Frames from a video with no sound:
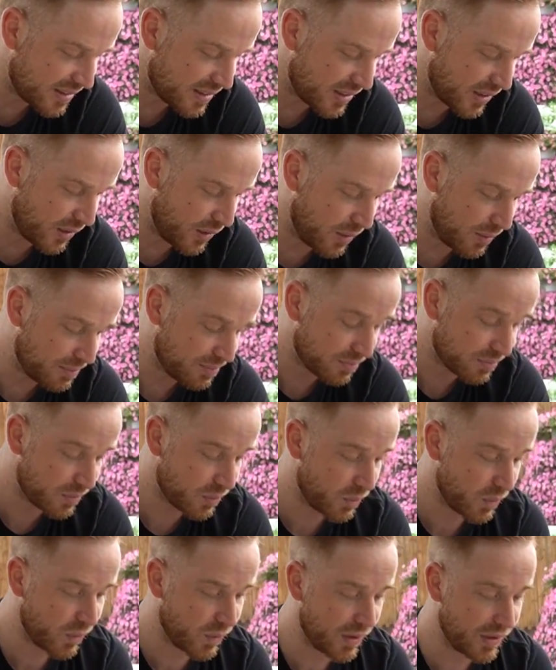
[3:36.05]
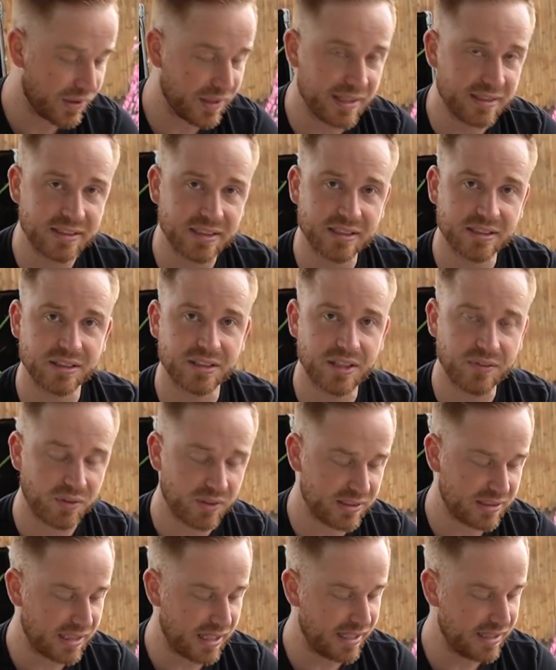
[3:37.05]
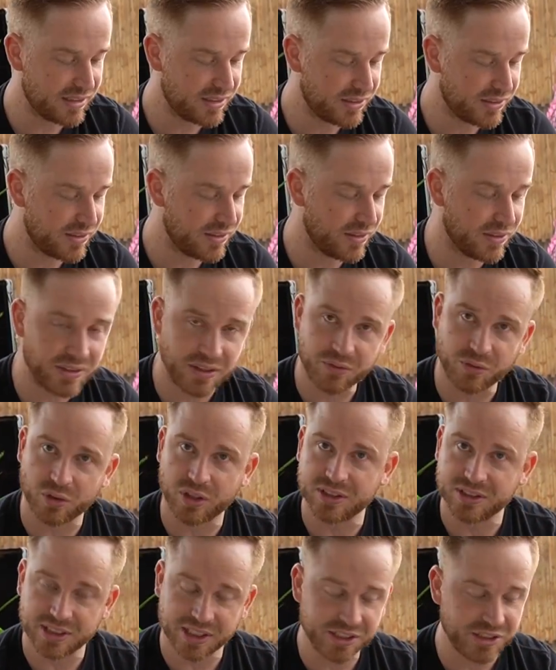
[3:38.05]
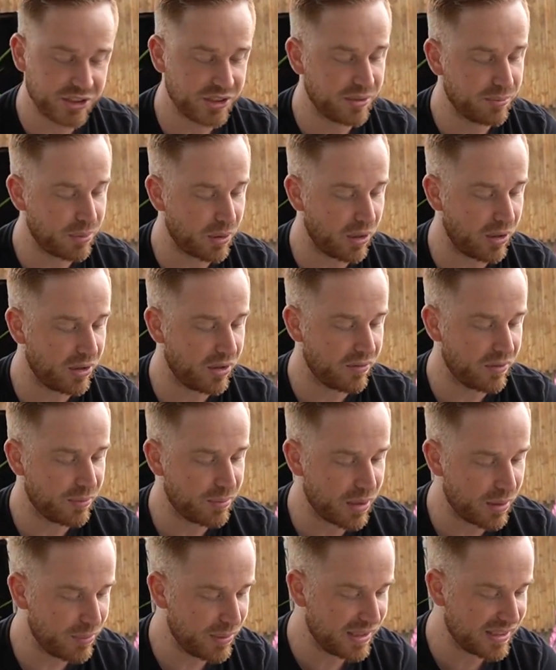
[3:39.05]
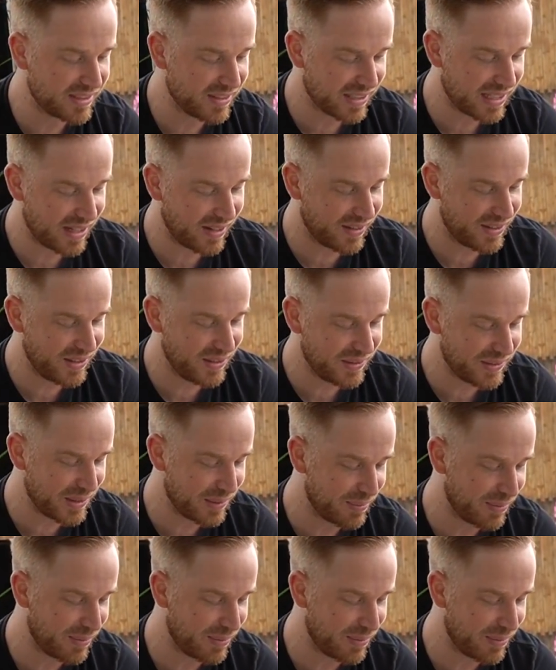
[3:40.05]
So this is a different size differentiation part of the puppies. Look how cute they're